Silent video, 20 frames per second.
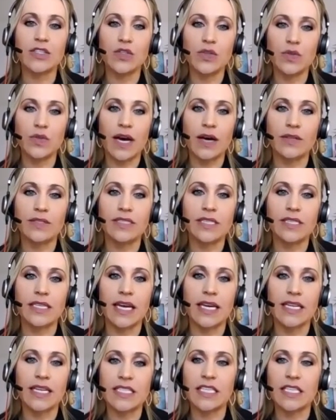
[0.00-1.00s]

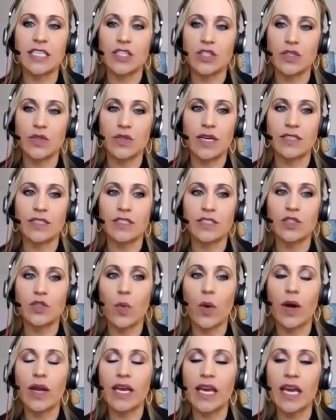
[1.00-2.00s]
2019, and
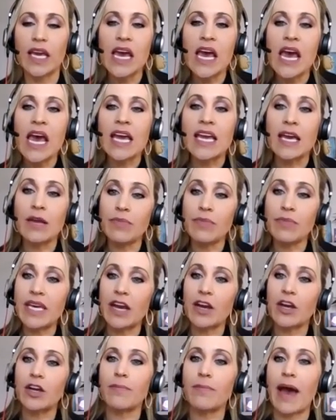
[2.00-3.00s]
2020 can be
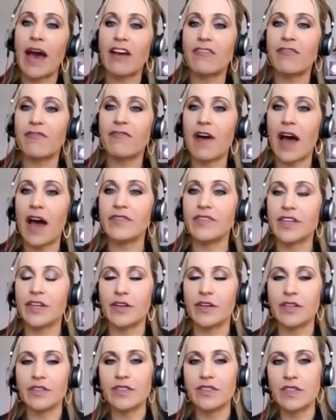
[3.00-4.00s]
carried back 5
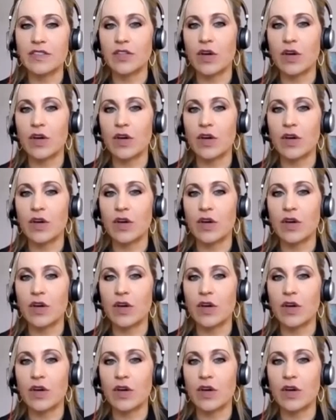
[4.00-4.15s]
years.